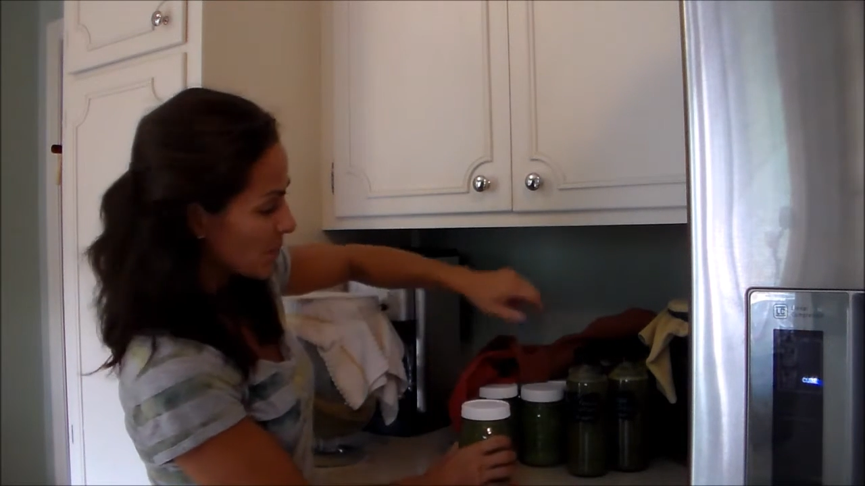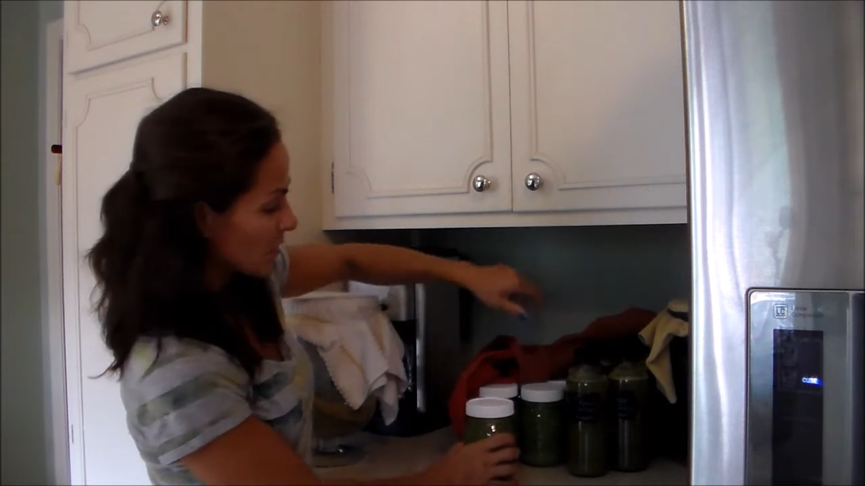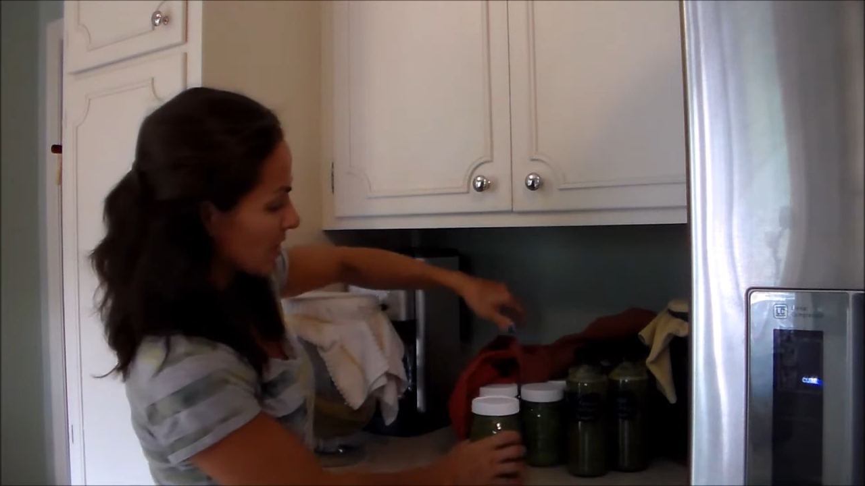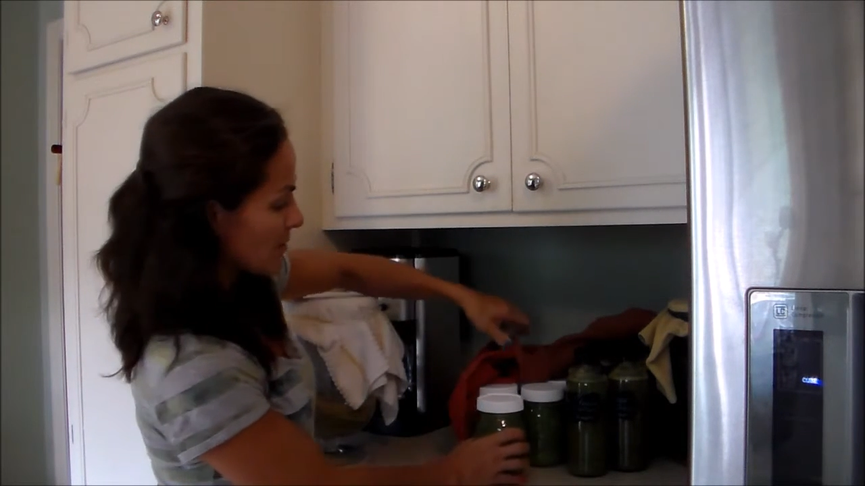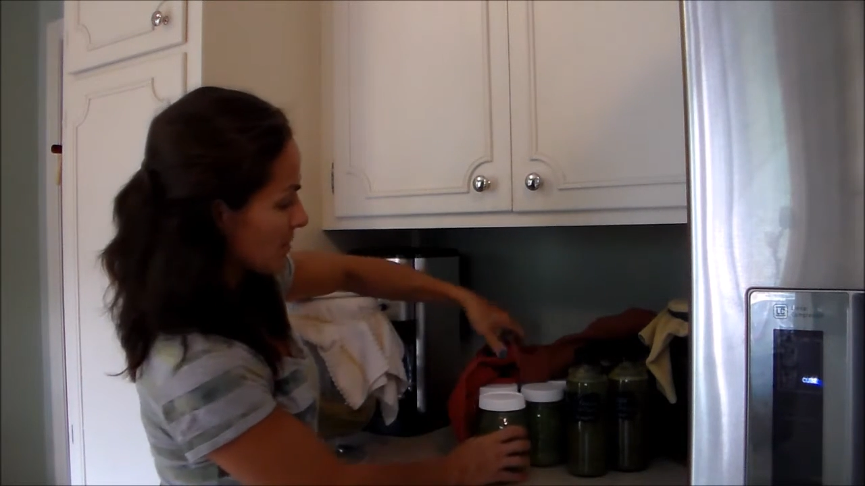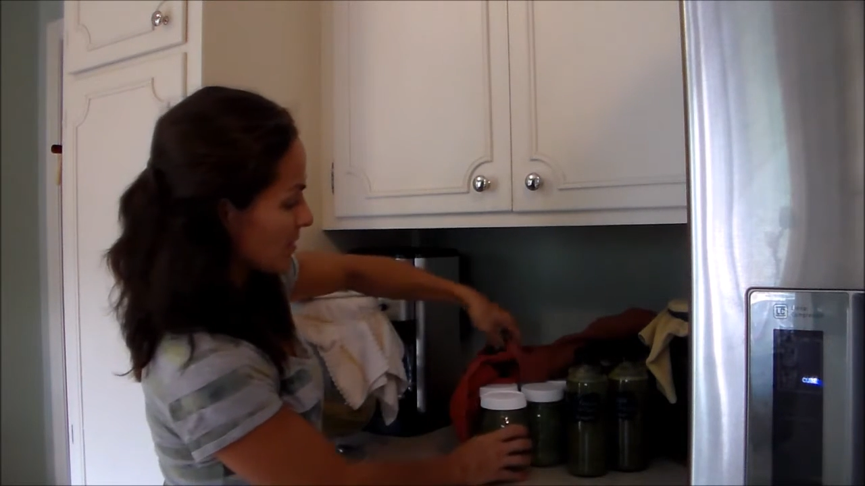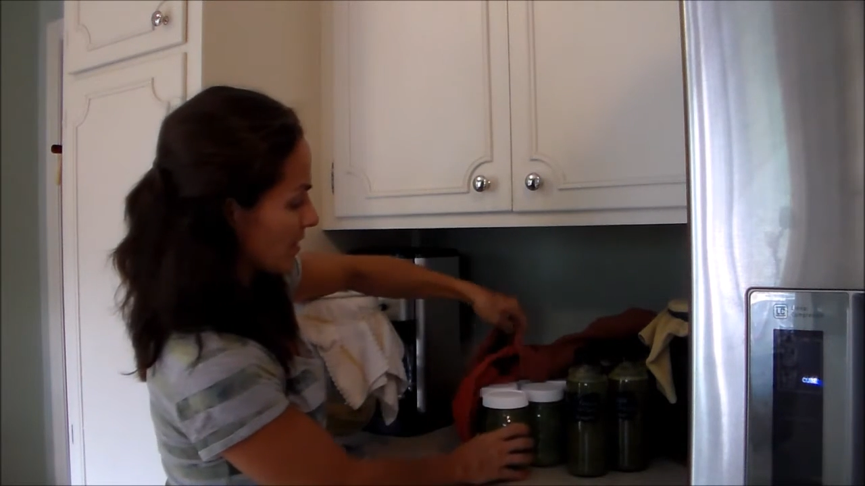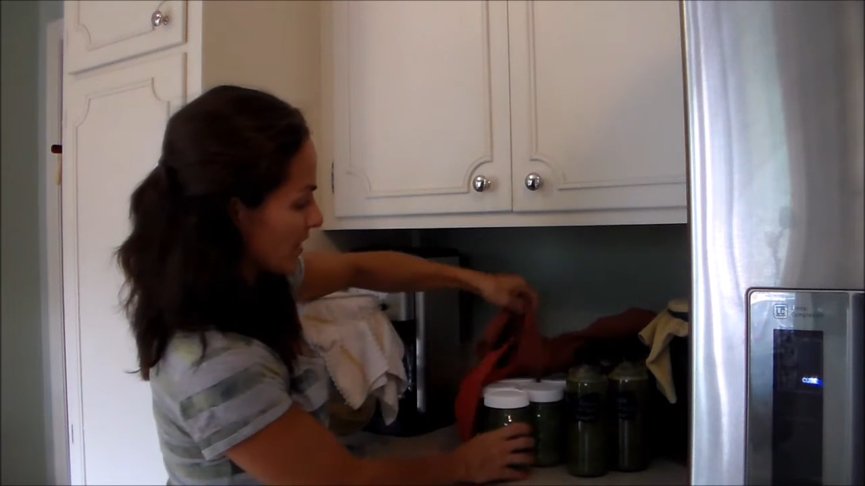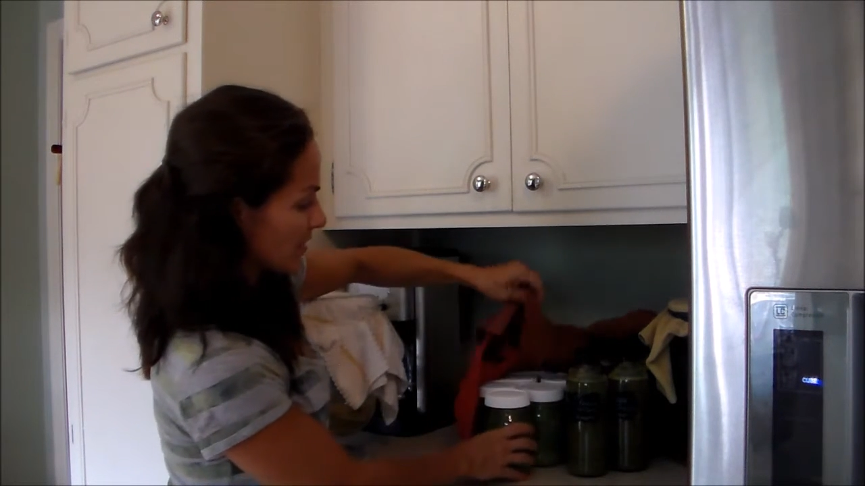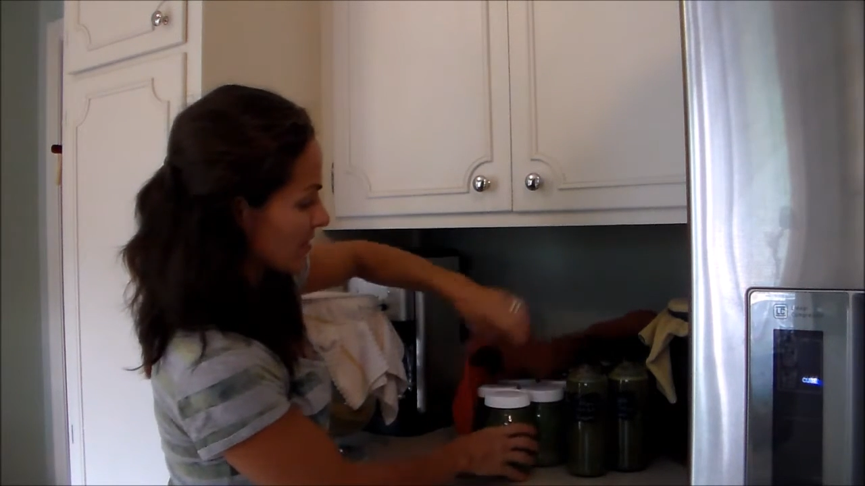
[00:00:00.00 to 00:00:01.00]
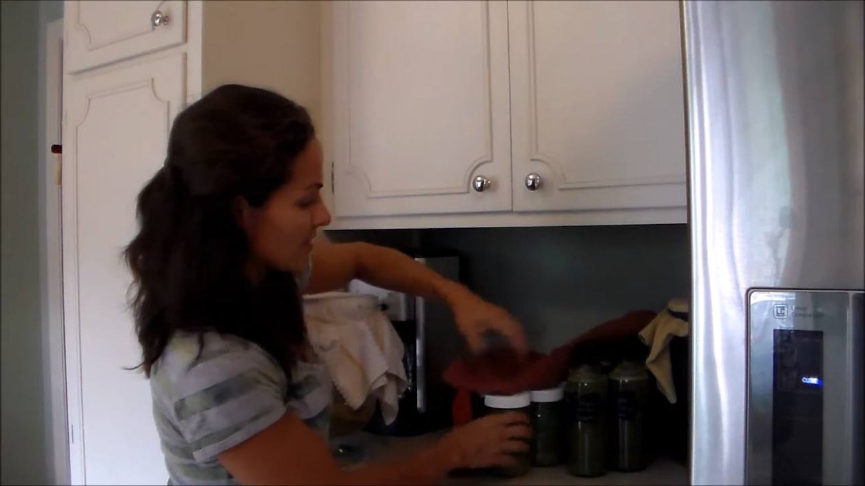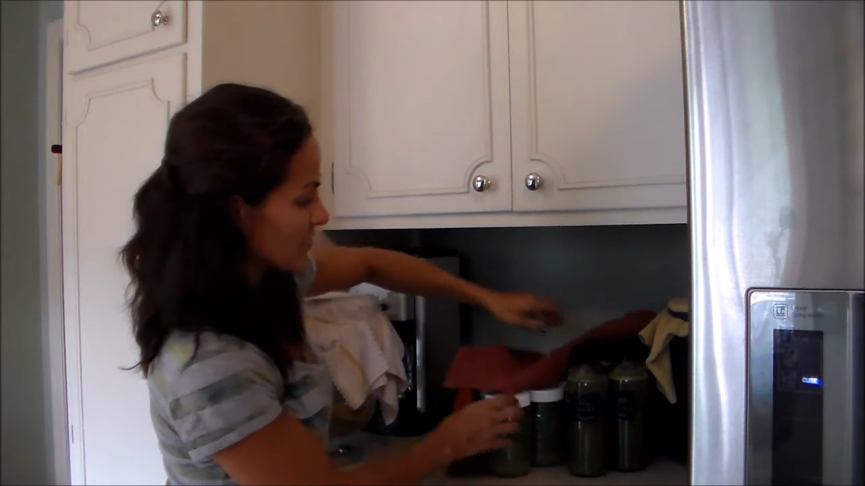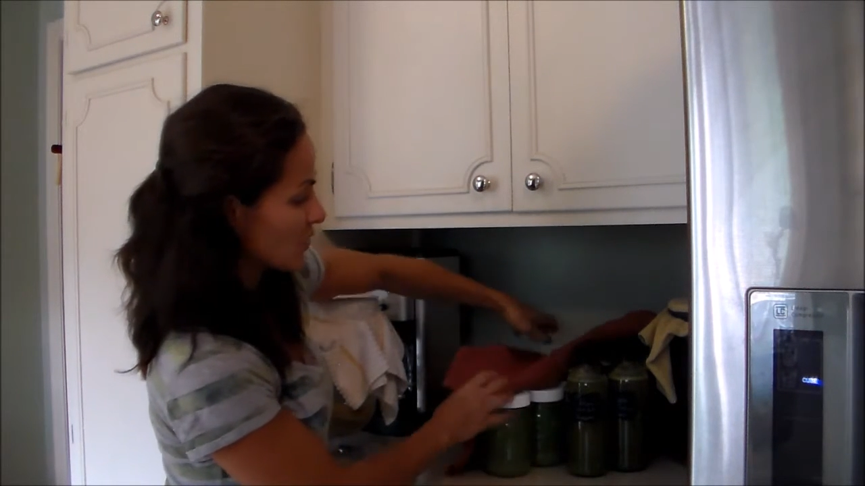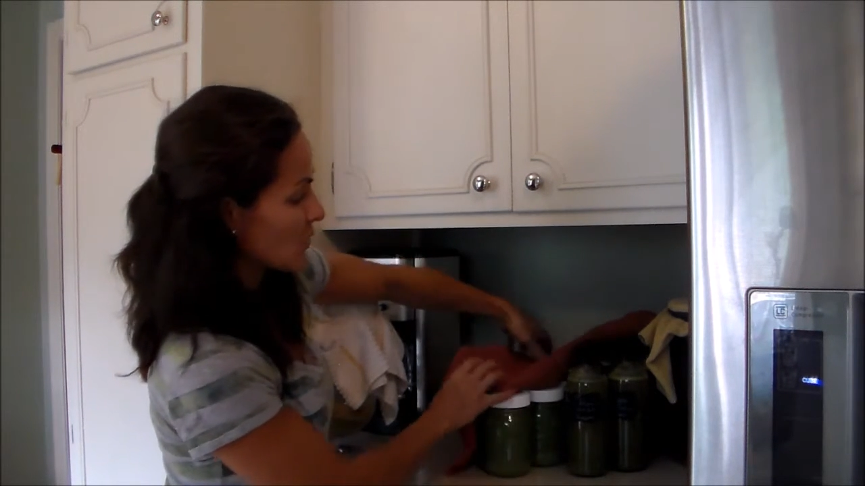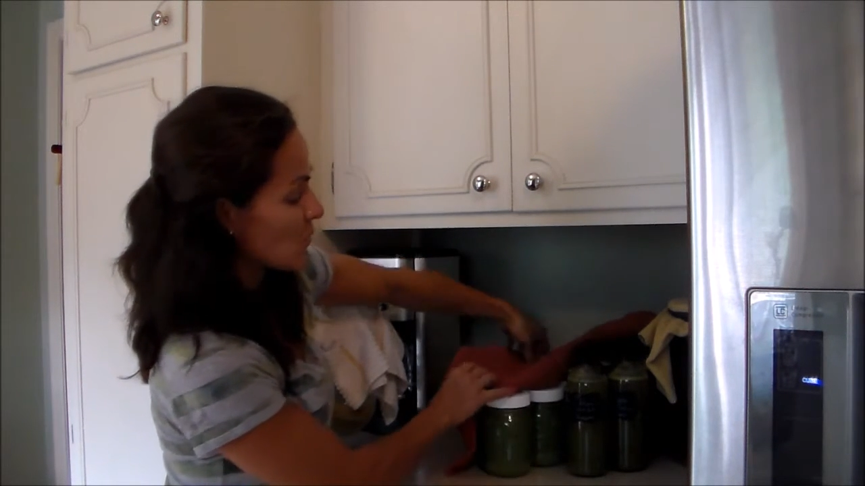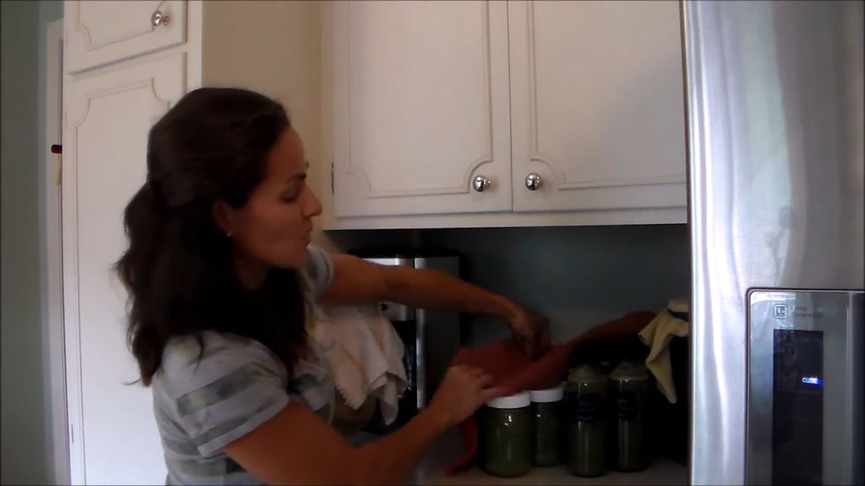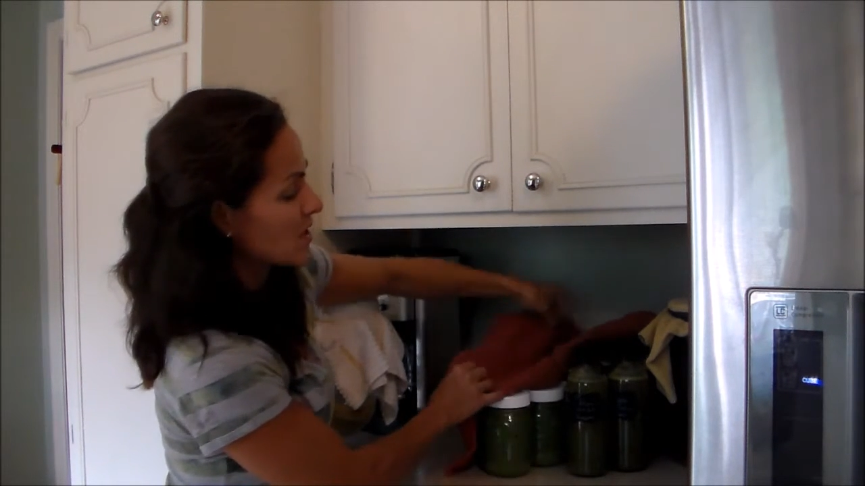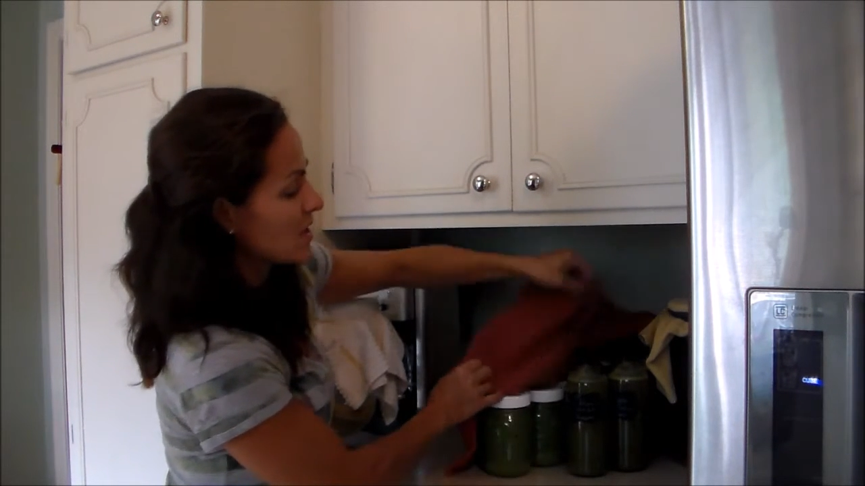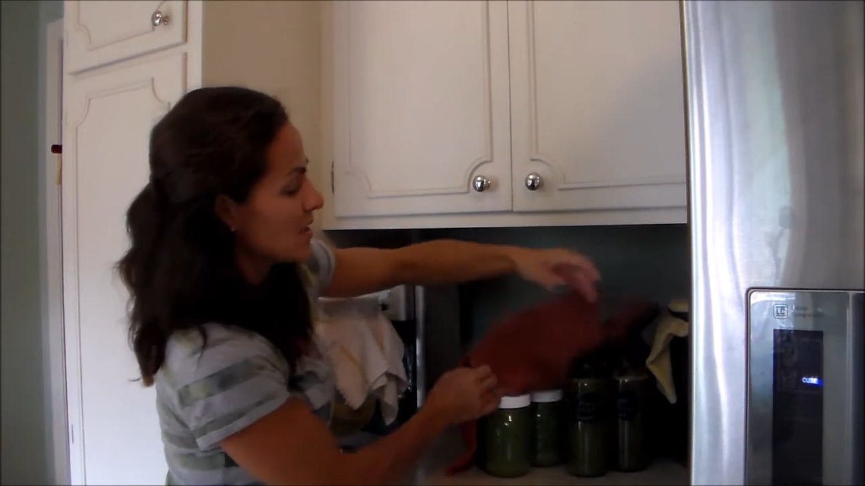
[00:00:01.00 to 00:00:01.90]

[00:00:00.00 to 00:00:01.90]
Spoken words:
building up in there. So